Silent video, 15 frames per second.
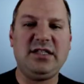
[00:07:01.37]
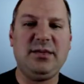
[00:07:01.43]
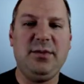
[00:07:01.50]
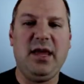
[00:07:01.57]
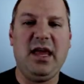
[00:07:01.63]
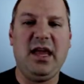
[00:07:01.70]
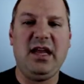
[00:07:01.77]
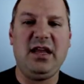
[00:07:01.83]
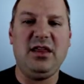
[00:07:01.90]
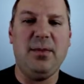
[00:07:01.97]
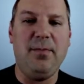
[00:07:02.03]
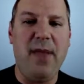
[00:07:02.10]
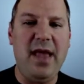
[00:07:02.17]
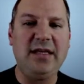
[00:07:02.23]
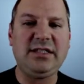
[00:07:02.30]
the beginning the
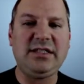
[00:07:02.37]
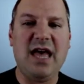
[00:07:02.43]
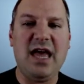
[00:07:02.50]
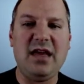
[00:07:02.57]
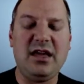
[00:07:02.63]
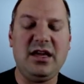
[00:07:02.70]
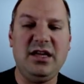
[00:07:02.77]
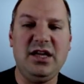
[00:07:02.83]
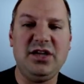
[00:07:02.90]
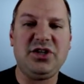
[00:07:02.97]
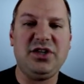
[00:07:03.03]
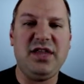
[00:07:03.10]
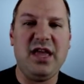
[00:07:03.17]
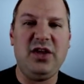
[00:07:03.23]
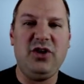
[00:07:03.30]
baseline
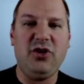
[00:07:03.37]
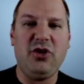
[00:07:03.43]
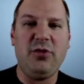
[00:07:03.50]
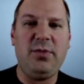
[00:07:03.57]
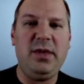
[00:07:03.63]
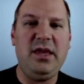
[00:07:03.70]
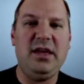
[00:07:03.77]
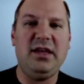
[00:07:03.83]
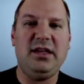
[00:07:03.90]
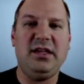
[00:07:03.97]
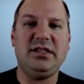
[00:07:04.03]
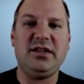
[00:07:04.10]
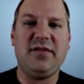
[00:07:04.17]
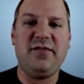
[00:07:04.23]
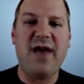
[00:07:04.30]
condition that
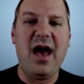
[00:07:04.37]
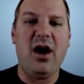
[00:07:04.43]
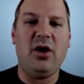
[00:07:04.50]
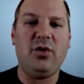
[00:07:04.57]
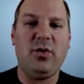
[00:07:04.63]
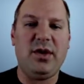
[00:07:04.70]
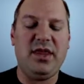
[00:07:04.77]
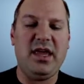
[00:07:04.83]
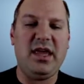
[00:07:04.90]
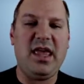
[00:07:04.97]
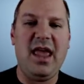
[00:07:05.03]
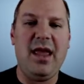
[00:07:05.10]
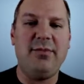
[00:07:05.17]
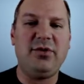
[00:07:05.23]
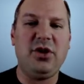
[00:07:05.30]
Europeans found when they
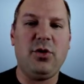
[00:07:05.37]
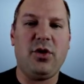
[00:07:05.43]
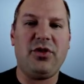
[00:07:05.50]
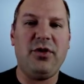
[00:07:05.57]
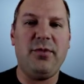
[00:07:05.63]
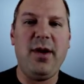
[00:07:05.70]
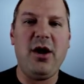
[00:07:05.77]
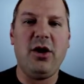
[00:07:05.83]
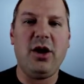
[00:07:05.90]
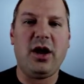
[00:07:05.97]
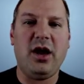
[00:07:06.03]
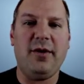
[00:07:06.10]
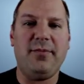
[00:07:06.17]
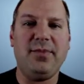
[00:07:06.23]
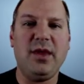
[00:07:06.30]
came to North
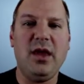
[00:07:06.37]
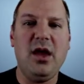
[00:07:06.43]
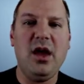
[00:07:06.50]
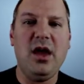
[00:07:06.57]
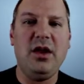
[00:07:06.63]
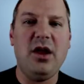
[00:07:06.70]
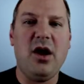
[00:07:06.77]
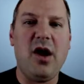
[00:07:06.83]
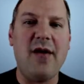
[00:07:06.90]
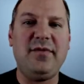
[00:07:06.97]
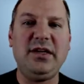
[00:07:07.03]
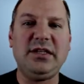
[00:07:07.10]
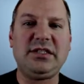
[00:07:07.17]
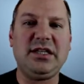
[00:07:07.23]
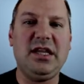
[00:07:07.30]
America. Now,
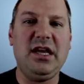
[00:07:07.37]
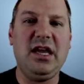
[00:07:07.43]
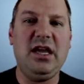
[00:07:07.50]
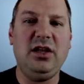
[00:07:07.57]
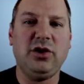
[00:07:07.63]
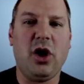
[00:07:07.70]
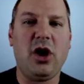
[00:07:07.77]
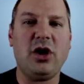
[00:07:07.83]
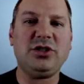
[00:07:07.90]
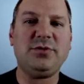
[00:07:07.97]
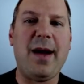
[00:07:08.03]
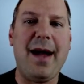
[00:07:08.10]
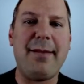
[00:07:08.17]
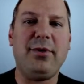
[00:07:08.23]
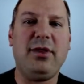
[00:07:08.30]
obviously, large
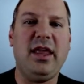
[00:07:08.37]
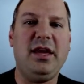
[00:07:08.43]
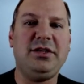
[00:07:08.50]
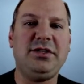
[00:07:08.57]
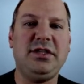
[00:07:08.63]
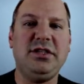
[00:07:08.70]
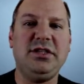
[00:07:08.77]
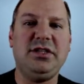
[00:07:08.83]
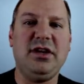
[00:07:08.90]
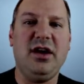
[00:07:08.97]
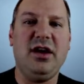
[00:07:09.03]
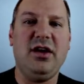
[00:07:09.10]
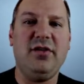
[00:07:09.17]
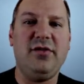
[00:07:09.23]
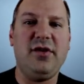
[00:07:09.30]
populations
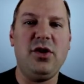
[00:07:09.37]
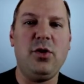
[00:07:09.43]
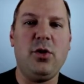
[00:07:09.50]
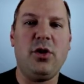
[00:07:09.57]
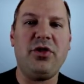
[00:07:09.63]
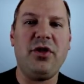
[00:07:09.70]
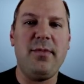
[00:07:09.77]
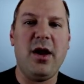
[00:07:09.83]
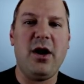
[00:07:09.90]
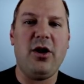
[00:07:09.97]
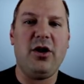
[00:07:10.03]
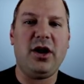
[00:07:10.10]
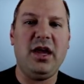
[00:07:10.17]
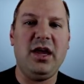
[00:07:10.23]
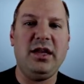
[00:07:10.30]
of North
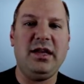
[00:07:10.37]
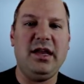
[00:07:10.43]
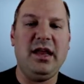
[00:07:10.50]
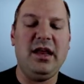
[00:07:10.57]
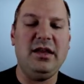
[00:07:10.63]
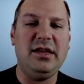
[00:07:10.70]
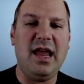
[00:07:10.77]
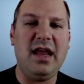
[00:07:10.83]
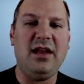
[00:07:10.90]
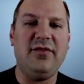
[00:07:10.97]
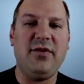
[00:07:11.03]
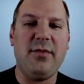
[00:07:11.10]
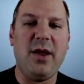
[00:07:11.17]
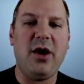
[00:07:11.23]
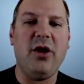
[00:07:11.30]
American Native
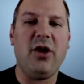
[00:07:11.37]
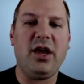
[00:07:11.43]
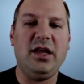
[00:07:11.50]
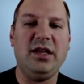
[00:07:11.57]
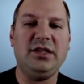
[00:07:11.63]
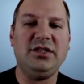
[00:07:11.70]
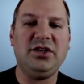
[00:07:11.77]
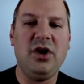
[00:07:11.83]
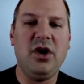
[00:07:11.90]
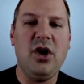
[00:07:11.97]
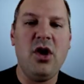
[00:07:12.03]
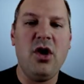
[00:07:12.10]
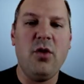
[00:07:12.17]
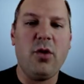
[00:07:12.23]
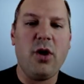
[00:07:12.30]
Americans
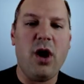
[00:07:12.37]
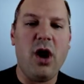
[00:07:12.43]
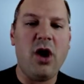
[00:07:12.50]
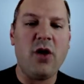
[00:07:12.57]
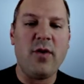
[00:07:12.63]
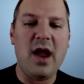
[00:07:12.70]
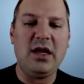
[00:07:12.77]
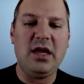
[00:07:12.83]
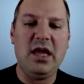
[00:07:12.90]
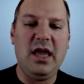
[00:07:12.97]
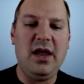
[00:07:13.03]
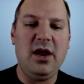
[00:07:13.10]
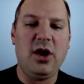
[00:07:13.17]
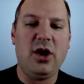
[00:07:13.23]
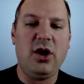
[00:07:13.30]
were already
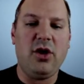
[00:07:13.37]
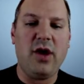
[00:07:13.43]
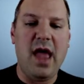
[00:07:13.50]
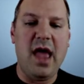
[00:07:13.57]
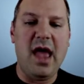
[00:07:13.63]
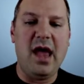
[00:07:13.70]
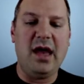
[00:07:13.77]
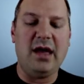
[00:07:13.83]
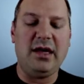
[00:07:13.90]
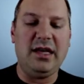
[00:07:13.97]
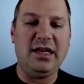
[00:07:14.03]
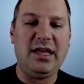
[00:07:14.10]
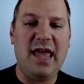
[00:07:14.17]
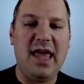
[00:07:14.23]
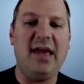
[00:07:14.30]
here and
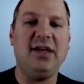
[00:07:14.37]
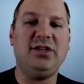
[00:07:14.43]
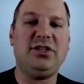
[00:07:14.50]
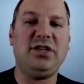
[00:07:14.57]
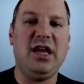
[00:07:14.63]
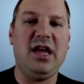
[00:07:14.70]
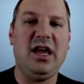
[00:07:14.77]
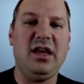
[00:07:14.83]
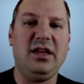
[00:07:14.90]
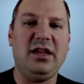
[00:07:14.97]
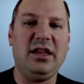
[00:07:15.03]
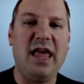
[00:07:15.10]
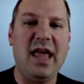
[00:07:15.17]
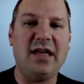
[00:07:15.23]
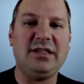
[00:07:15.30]
engaged
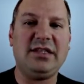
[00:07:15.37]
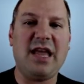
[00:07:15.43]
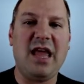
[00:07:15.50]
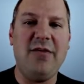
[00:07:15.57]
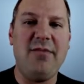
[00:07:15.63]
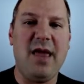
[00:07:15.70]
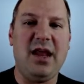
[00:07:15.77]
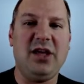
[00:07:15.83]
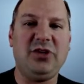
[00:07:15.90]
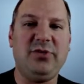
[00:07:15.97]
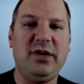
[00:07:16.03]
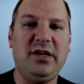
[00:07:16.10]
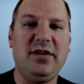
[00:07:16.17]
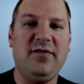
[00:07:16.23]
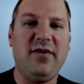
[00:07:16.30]
in landscape
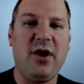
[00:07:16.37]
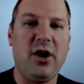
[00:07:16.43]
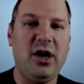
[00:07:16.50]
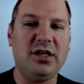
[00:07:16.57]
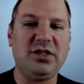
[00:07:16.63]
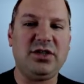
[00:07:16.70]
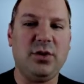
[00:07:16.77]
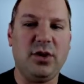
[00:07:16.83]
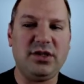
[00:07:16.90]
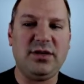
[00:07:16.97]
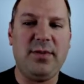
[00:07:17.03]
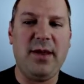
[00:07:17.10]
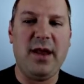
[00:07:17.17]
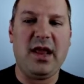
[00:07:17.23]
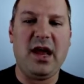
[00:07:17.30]
management of various sorts,
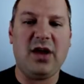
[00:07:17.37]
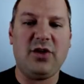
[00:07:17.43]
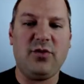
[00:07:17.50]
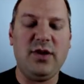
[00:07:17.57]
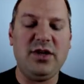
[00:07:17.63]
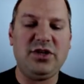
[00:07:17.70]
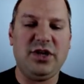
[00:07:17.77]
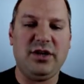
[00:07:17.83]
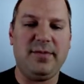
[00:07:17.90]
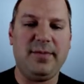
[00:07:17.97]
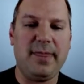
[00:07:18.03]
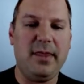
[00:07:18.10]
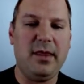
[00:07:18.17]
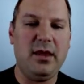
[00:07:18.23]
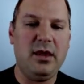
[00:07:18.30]
depending on the region.
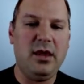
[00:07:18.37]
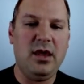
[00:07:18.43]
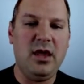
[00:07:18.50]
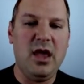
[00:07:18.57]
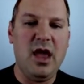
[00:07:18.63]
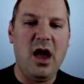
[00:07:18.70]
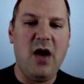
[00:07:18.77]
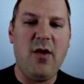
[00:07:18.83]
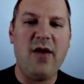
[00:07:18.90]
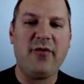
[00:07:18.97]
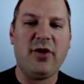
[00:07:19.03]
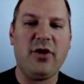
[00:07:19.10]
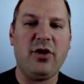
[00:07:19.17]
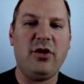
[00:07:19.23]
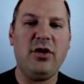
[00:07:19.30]

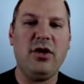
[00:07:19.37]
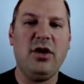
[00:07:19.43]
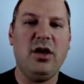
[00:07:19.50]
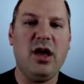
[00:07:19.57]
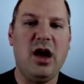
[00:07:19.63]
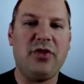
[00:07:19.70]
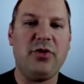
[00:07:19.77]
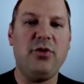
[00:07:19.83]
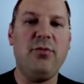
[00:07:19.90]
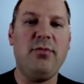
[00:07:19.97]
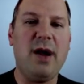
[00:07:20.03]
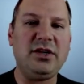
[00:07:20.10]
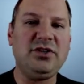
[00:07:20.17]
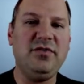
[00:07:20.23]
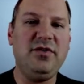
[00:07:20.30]
However, through
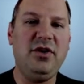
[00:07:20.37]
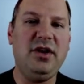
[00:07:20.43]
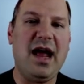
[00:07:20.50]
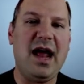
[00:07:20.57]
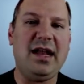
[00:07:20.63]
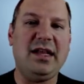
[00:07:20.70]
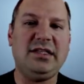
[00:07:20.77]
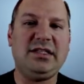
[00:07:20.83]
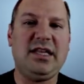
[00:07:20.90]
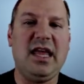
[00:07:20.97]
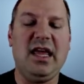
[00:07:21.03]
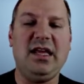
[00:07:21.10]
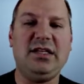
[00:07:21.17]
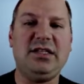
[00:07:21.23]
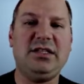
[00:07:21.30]
much of the United
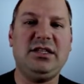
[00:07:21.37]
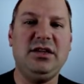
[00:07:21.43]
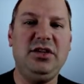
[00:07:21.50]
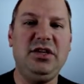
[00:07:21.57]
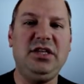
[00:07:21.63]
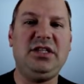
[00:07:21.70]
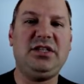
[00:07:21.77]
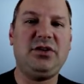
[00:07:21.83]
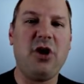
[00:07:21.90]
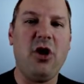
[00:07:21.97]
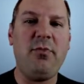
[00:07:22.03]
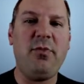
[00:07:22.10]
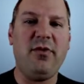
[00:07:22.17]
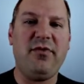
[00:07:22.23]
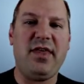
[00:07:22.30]
States, the
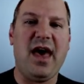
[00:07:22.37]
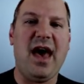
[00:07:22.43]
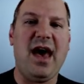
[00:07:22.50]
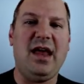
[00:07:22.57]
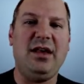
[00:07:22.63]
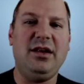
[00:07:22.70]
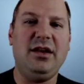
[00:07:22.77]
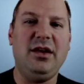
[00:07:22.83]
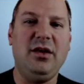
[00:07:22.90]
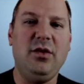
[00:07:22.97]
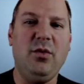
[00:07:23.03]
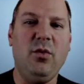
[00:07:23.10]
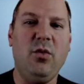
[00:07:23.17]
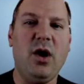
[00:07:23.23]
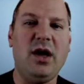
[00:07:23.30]
scope of that
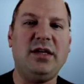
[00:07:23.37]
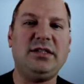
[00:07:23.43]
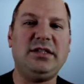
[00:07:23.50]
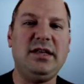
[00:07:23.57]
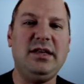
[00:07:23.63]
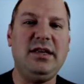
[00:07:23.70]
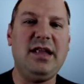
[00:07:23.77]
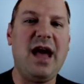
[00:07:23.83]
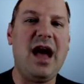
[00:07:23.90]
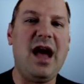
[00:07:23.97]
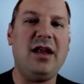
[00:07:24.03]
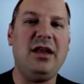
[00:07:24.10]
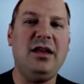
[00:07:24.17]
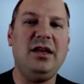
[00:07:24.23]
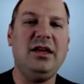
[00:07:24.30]
was not